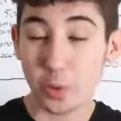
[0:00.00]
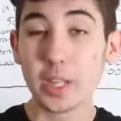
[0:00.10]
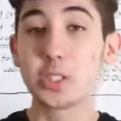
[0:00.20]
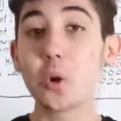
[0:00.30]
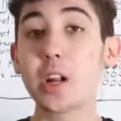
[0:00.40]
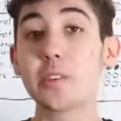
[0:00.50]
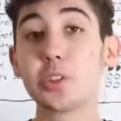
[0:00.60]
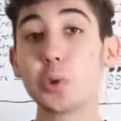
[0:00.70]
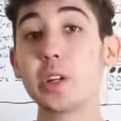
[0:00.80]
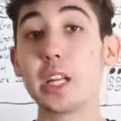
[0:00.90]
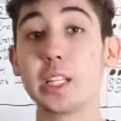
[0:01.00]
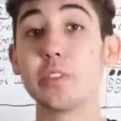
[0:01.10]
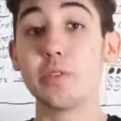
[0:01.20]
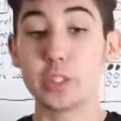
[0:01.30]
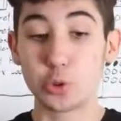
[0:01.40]
so I don't have to do it
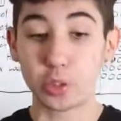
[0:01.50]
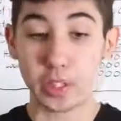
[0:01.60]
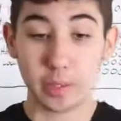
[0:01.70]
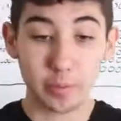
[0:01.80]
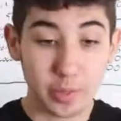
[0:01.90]
individually.